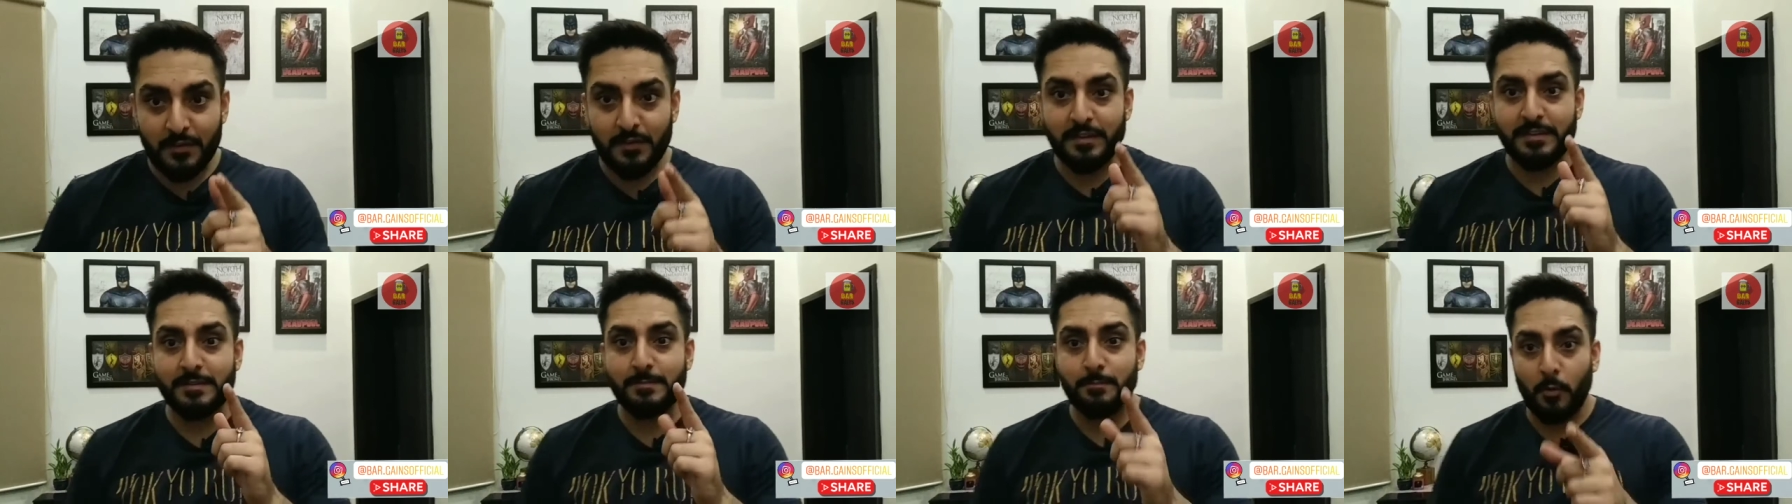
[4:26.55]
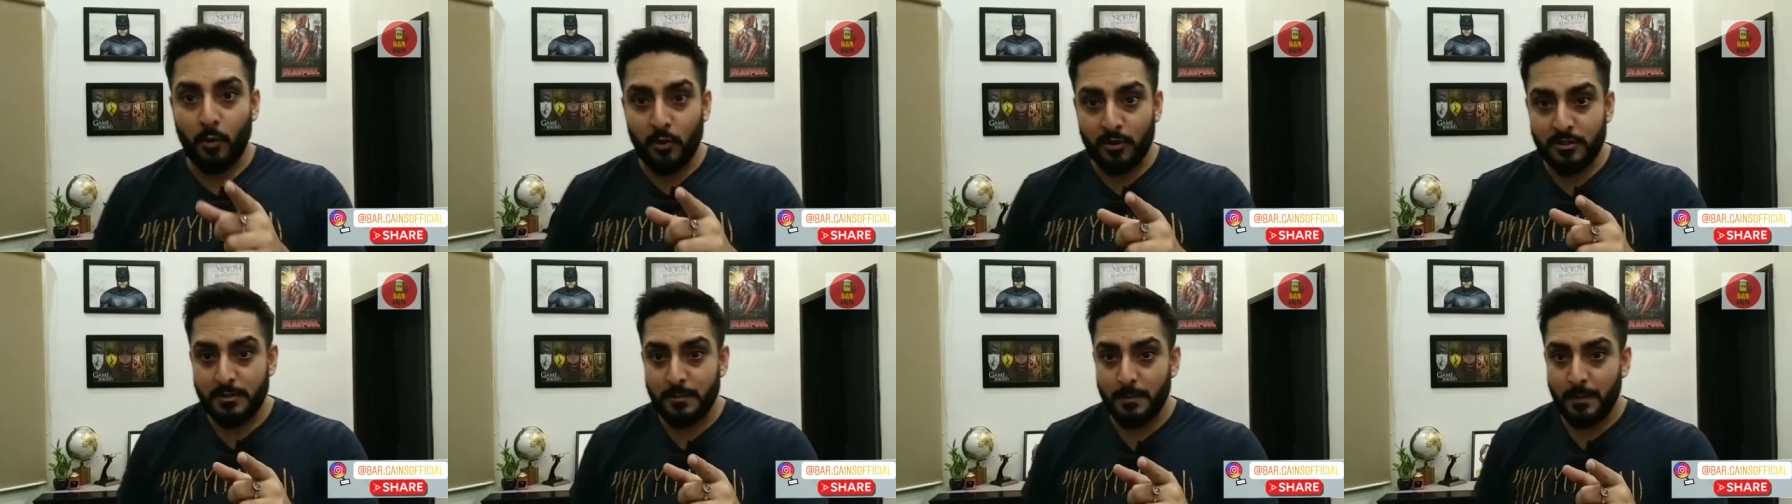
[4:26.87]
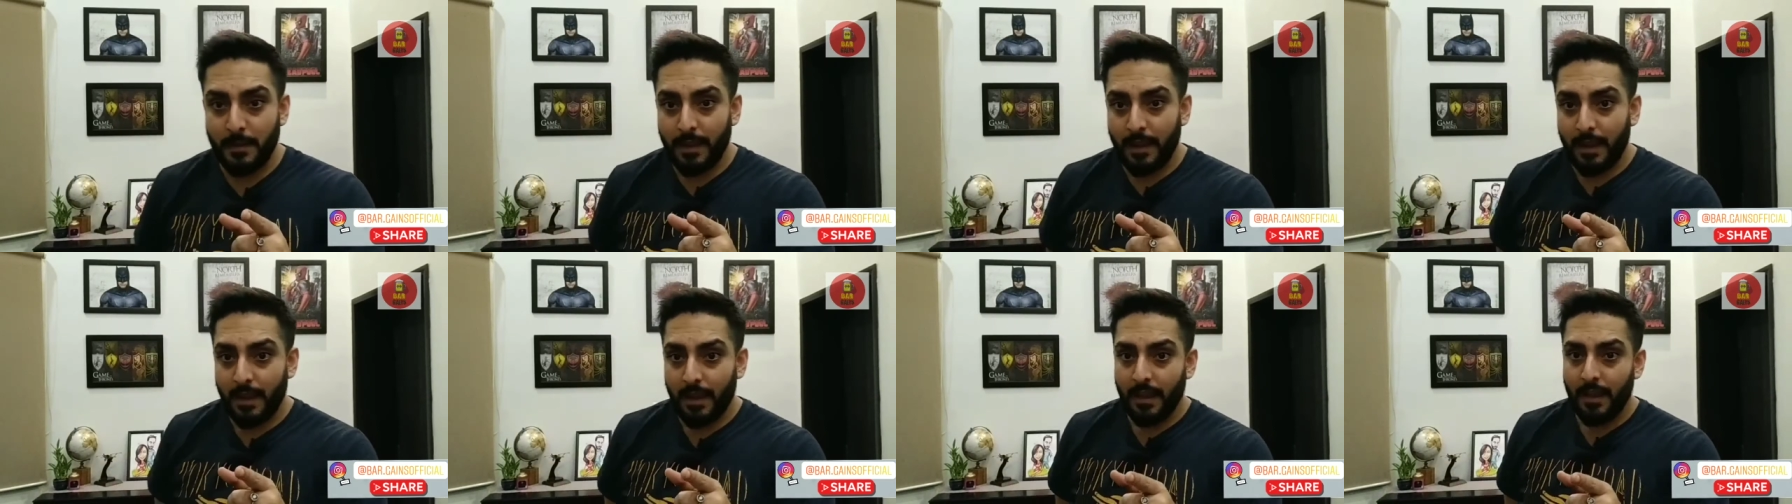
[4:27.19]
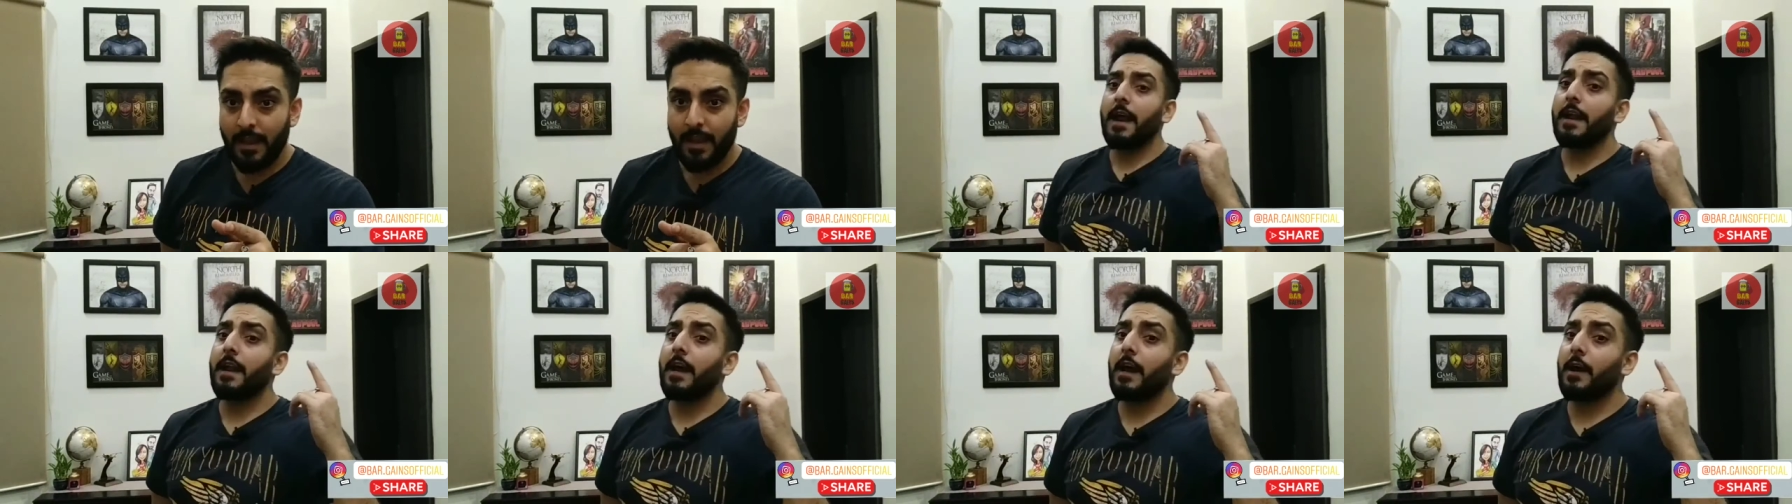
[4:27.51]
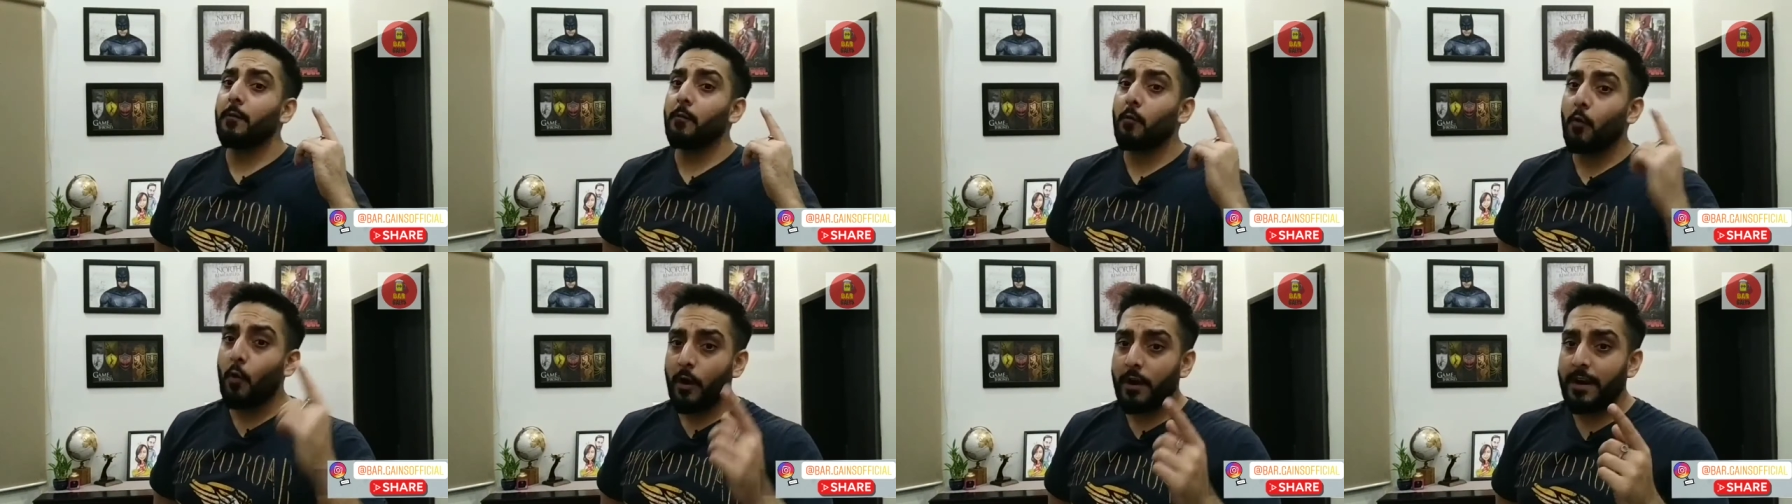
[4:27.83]
responsibly and
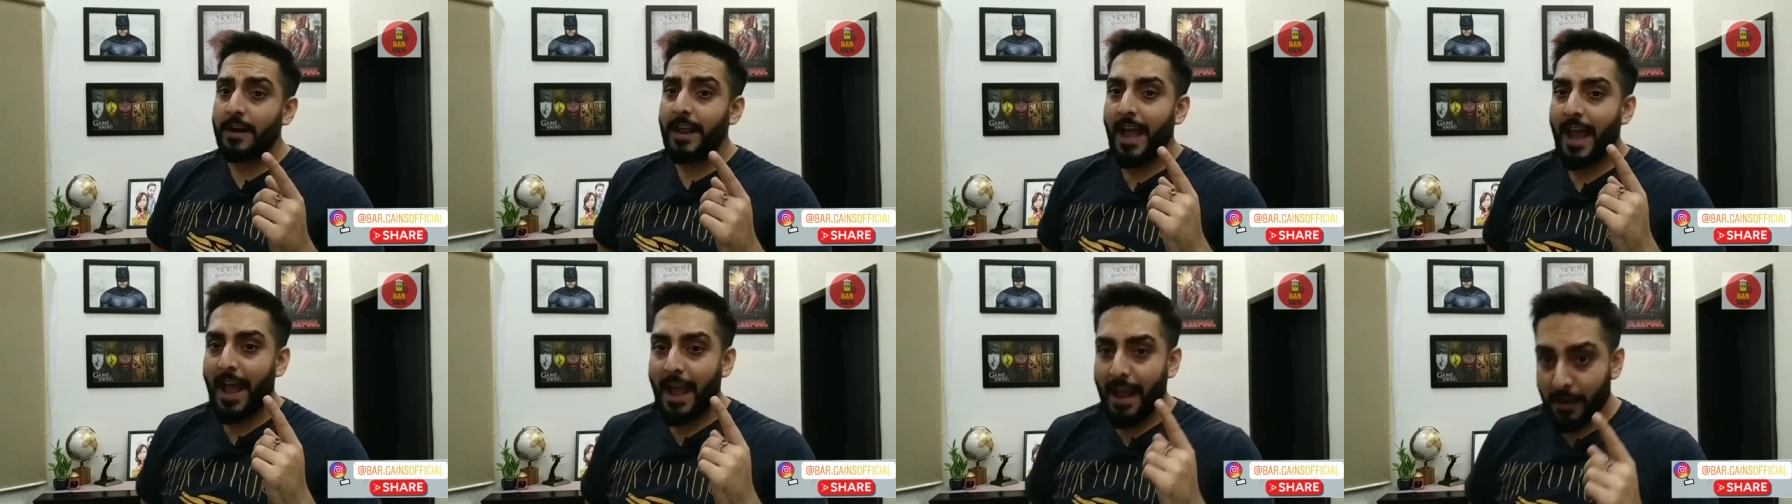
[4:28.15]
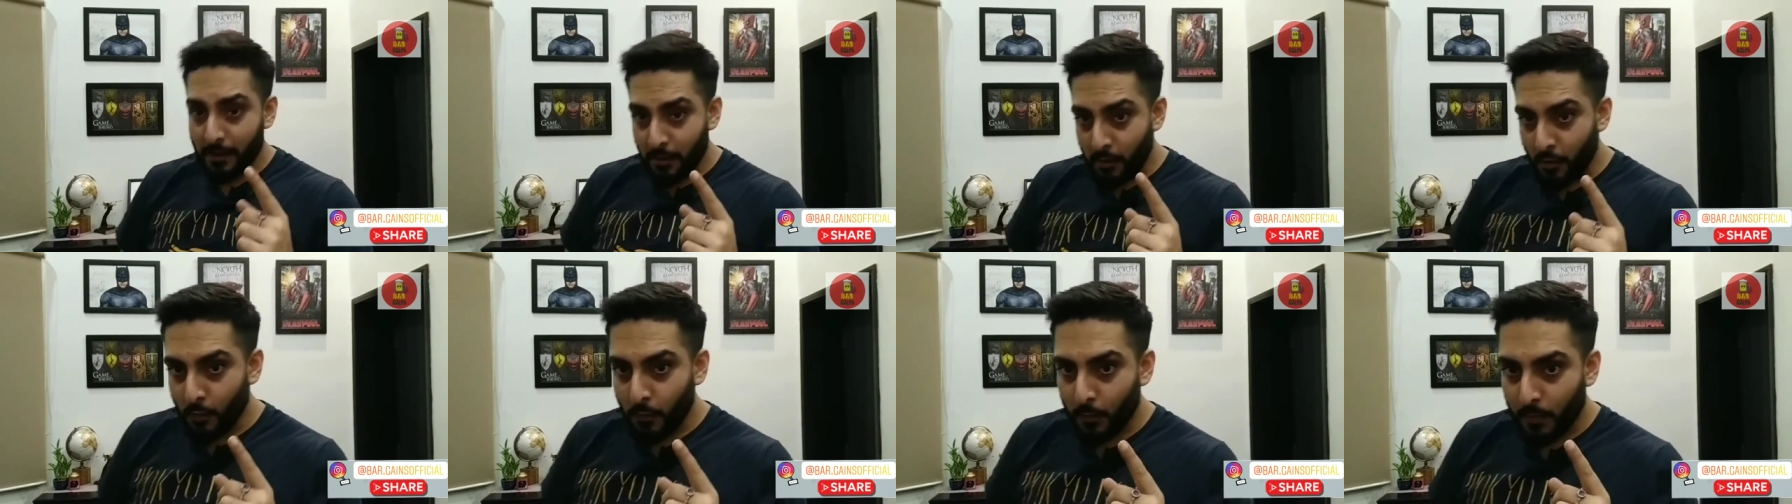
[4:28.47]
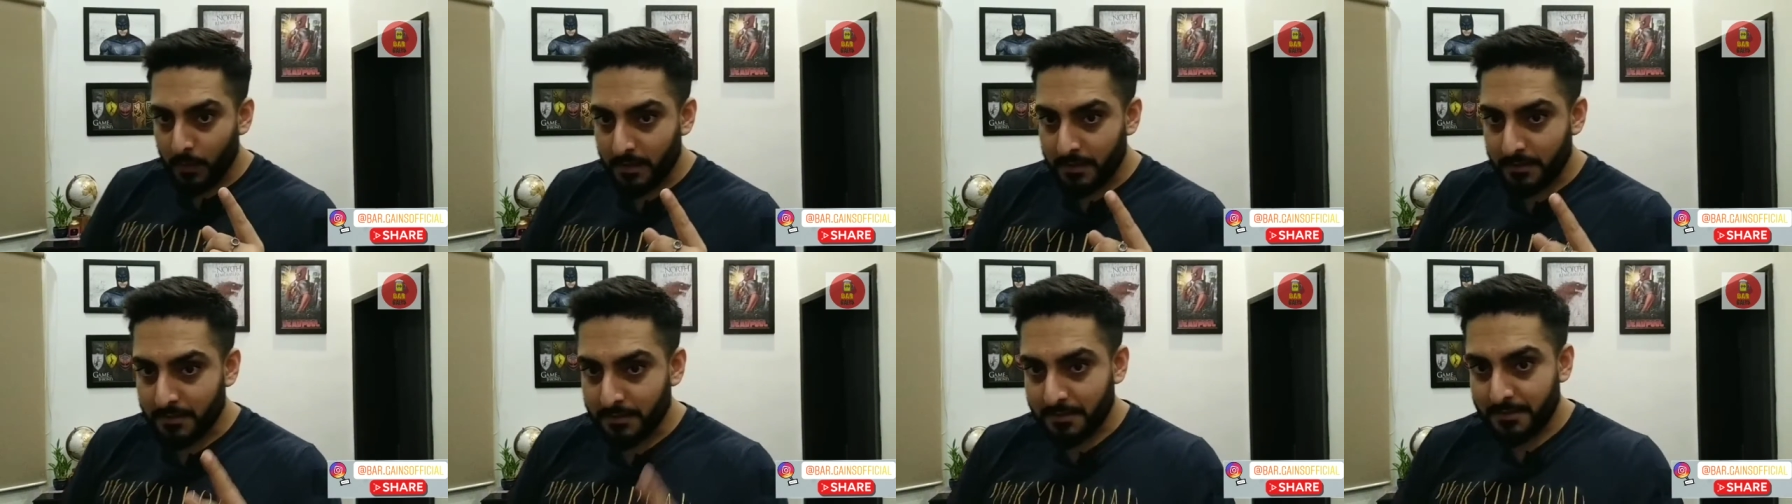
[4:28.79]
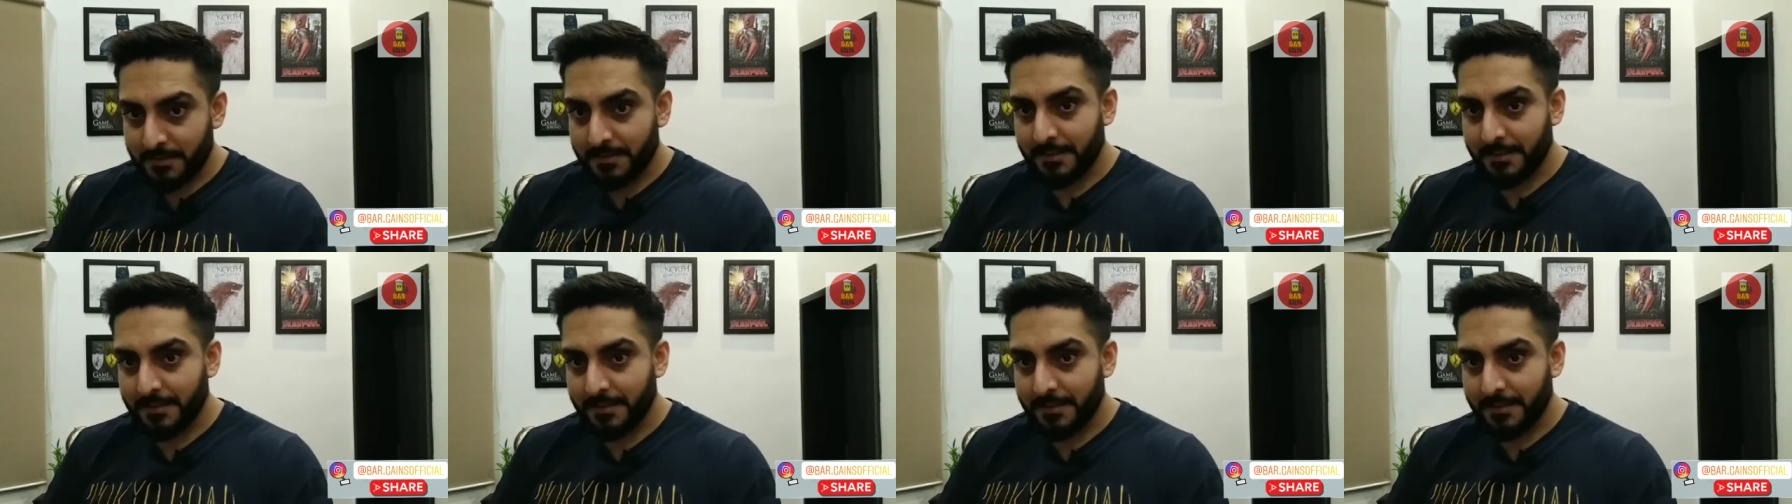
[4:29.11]
avoid hangovers.